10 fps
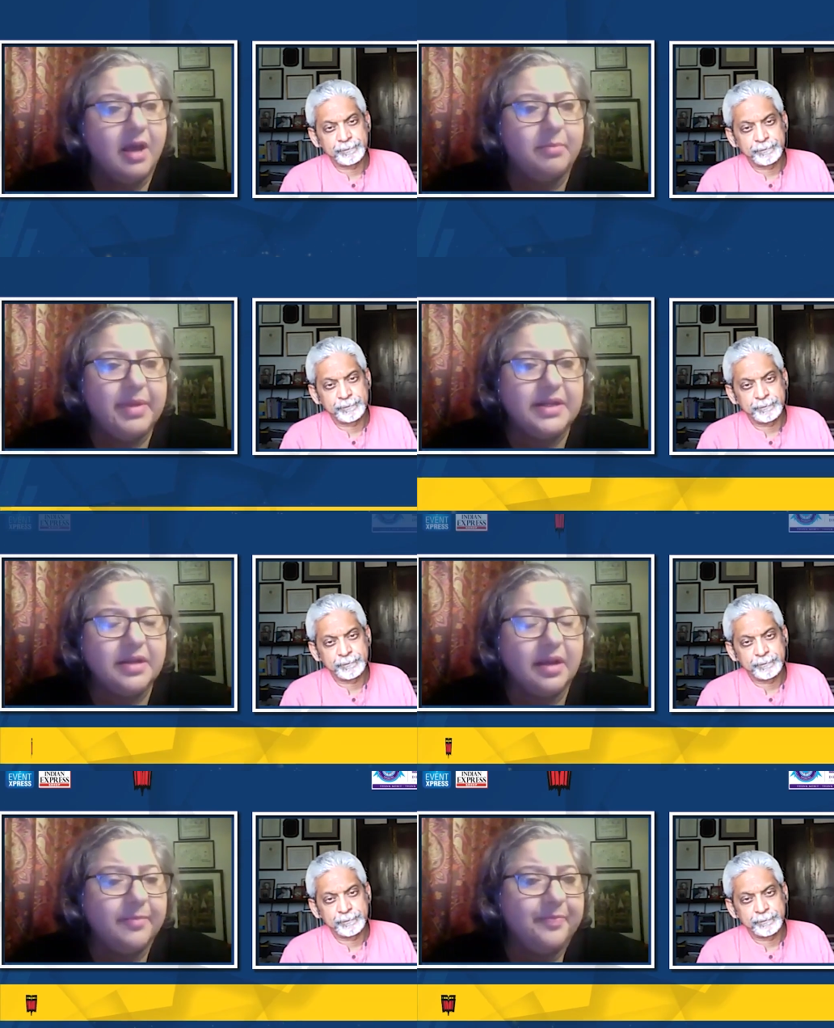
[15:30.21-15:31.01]
Speaker 1: But
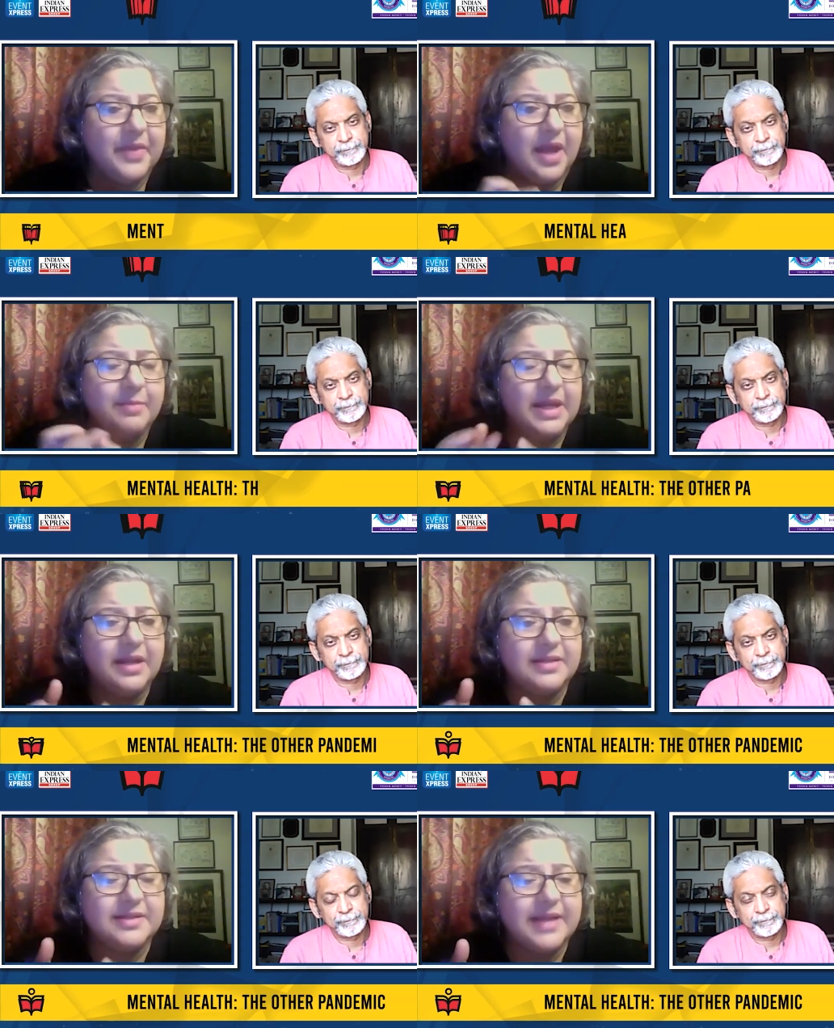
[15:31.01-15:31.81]
I mean,
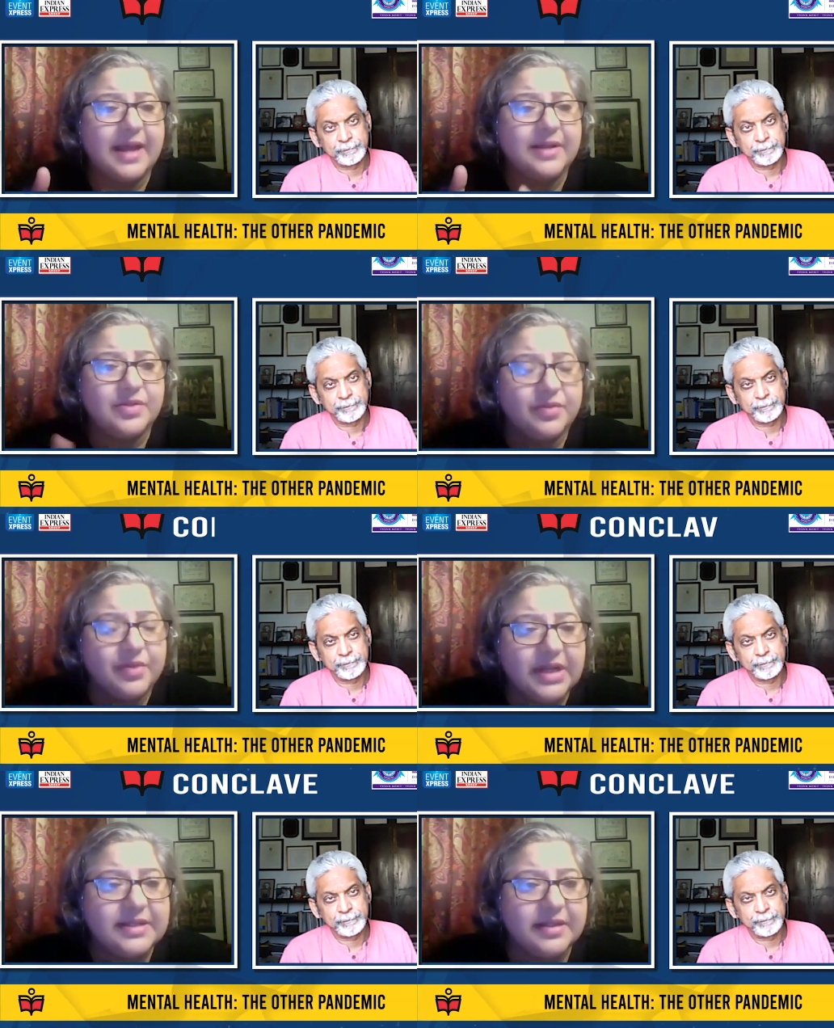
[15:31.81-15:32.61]
it stands to
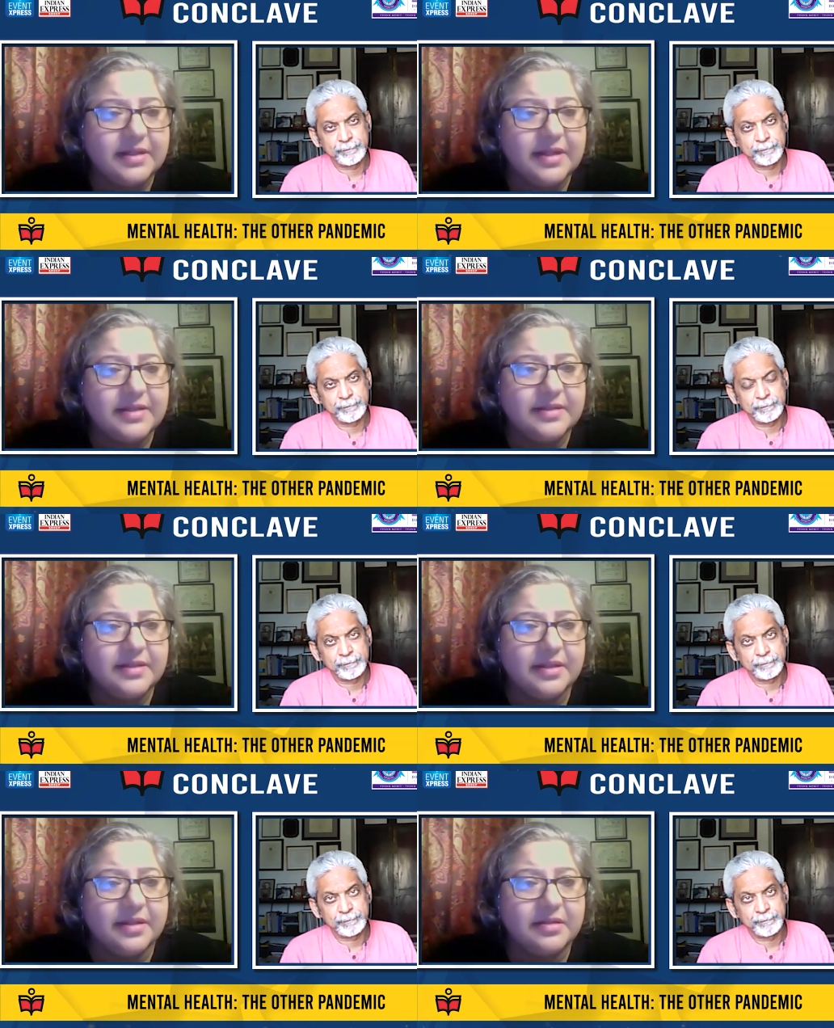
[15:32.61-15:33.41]
reason,
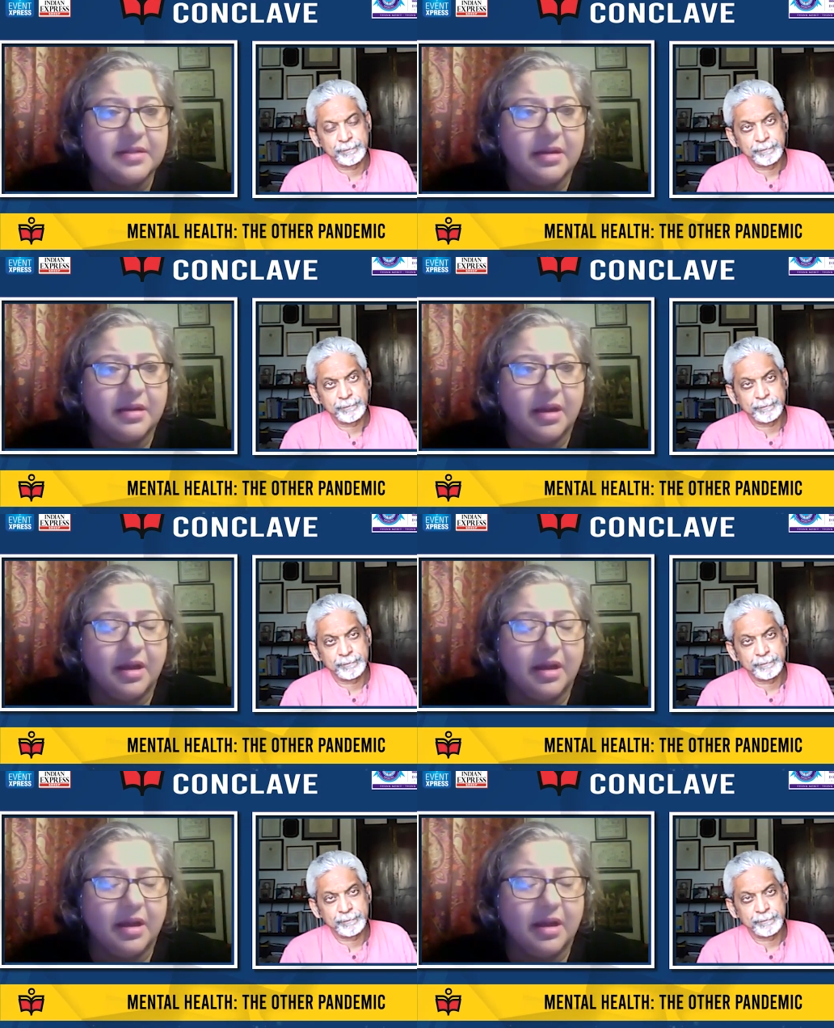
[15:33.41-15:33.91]
doesn't it? Uh,